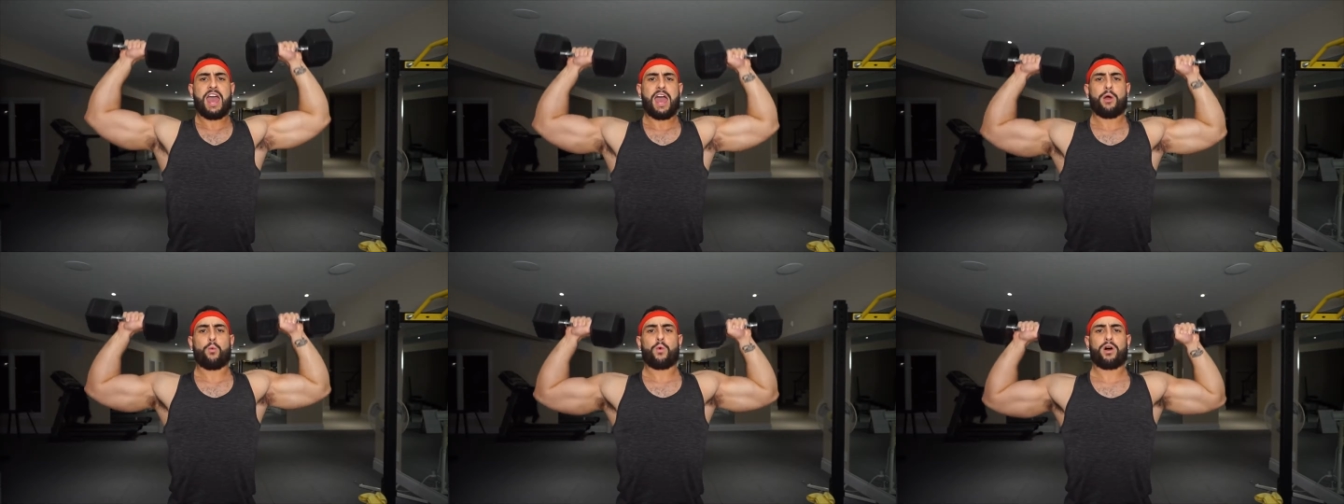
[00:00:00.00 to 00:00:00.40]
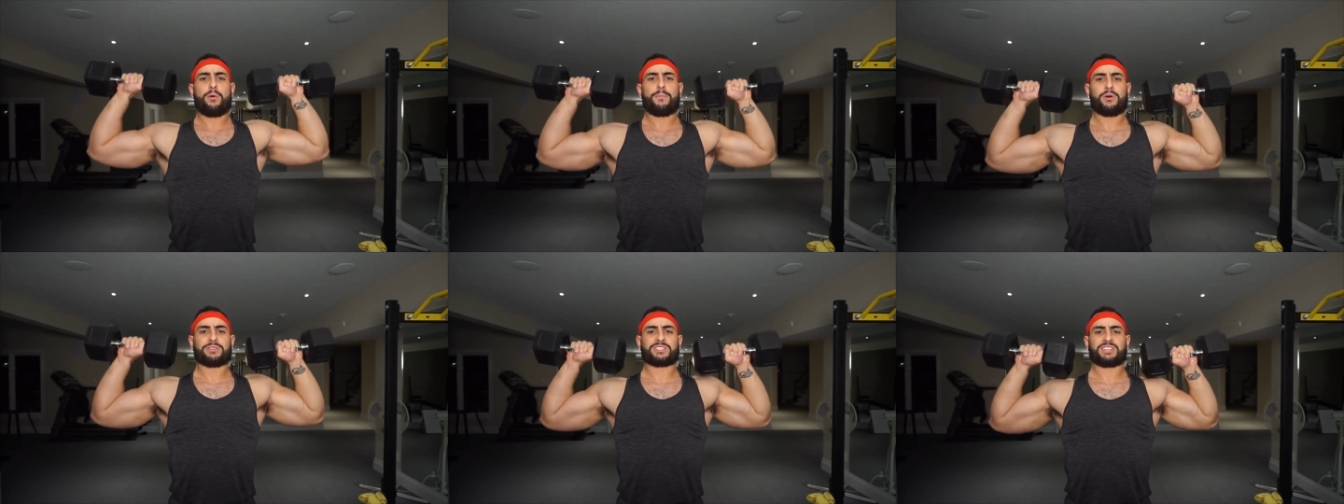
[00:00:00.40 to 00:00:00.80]
It will
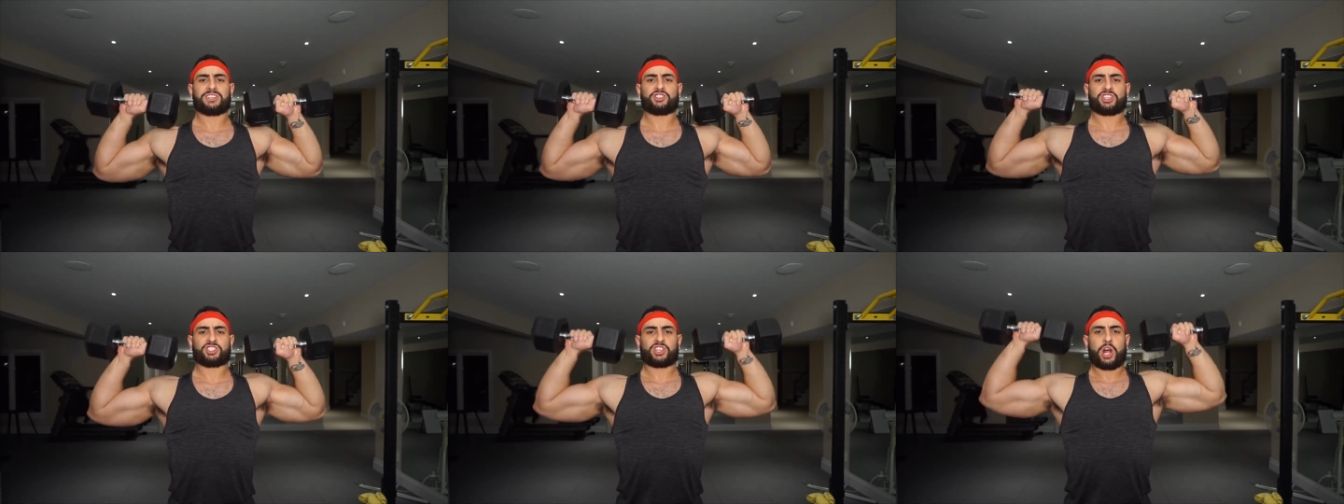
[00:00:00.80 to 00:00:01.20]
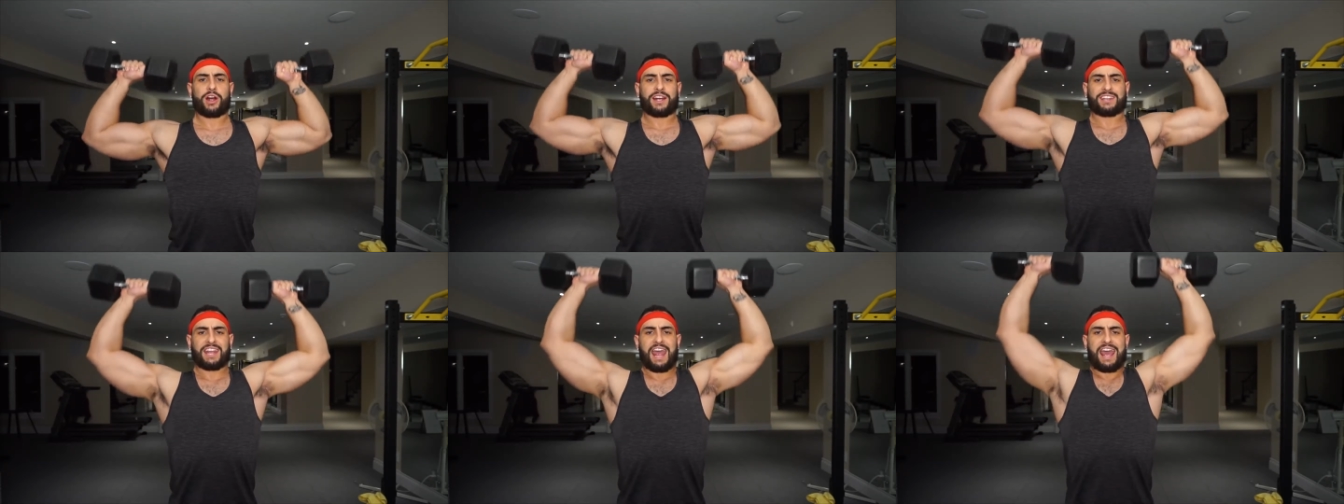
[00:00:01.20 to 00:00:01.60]
mostly just
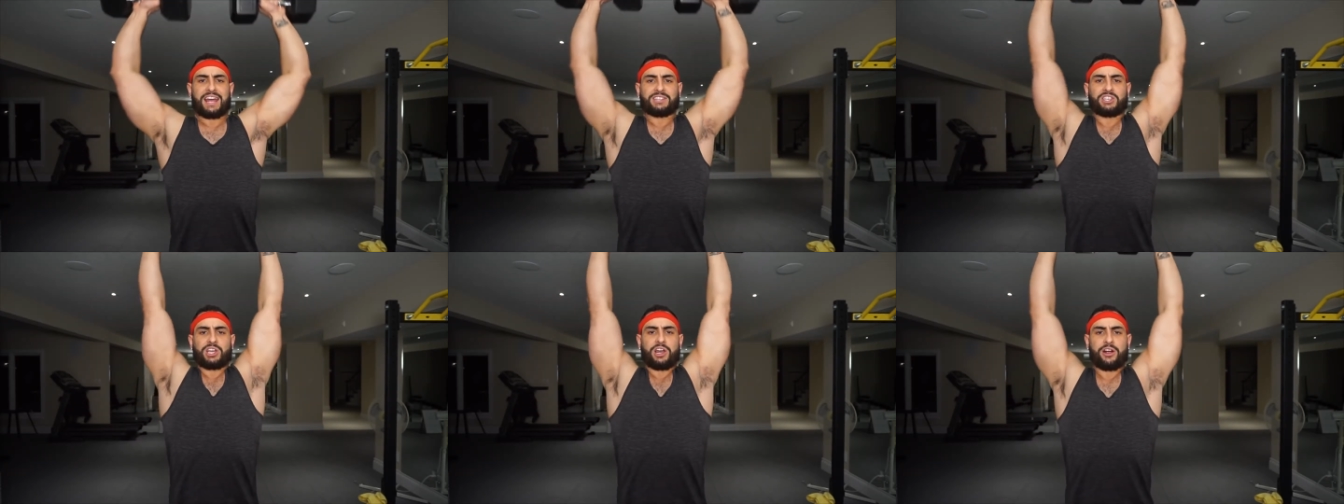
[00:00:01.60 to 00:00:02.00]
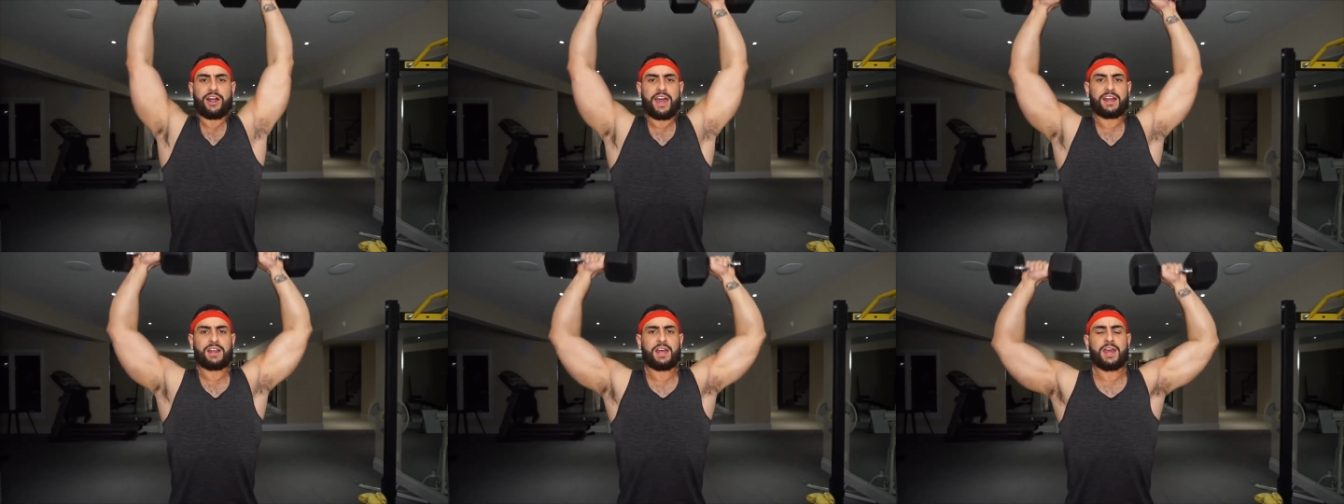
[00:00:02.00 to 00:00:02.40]
target the anterior
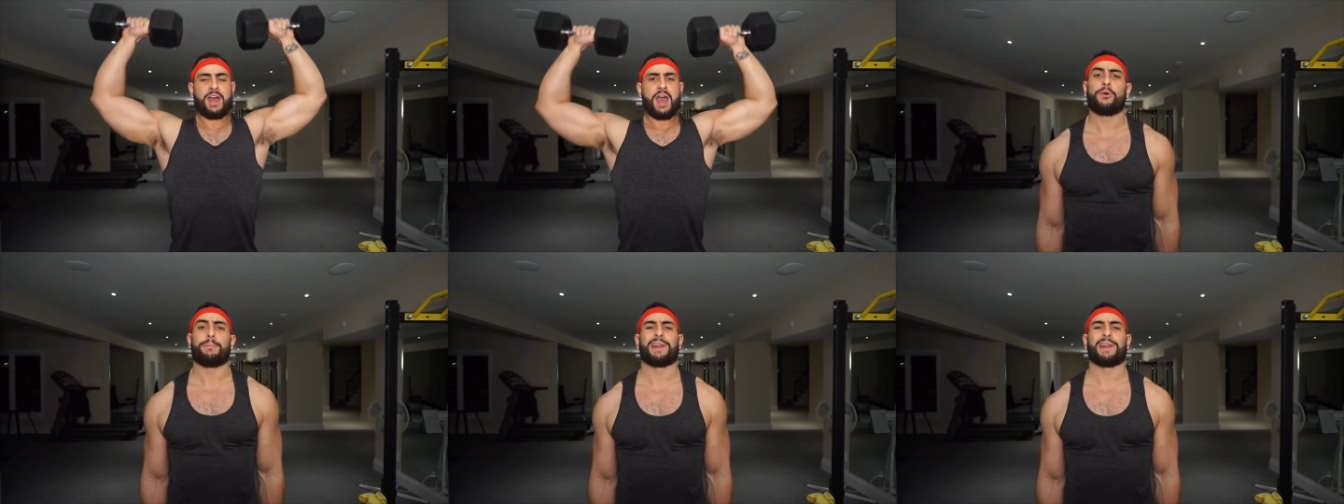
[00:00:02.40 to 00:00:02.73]
head,